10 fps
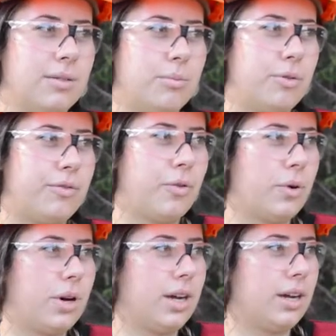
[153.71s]

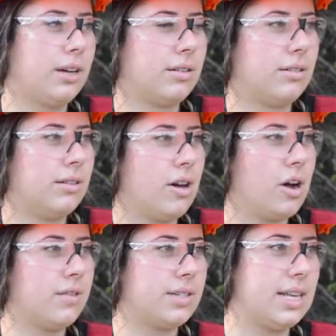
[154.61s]
before
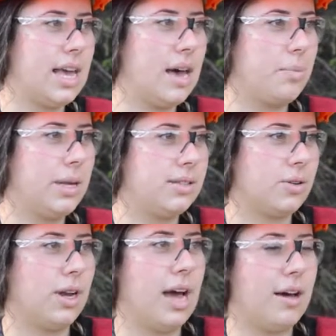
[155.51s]
harvesting happens
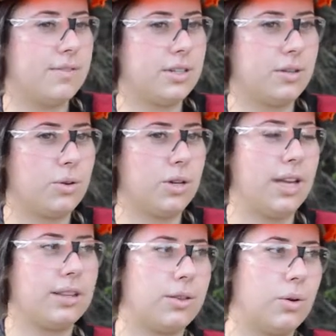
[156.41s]
or after, or
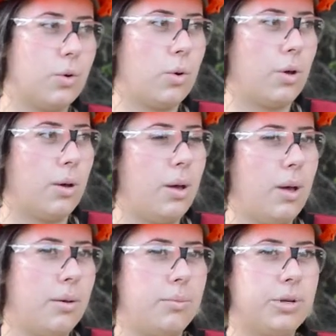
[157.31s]
like the whole
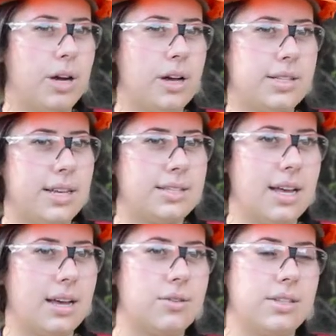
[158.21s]
process
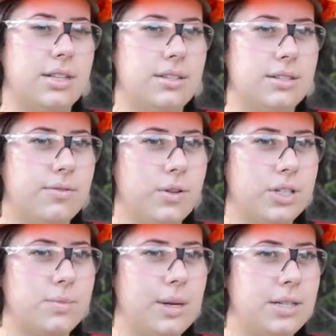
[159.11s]
that goes into
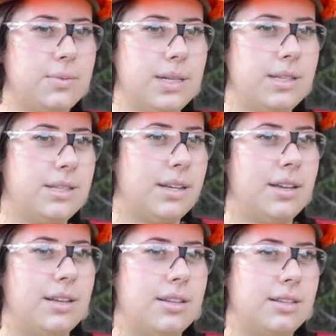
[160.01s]
forest management.
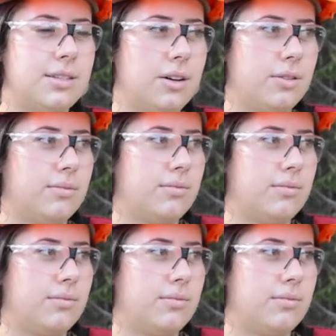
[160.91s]
So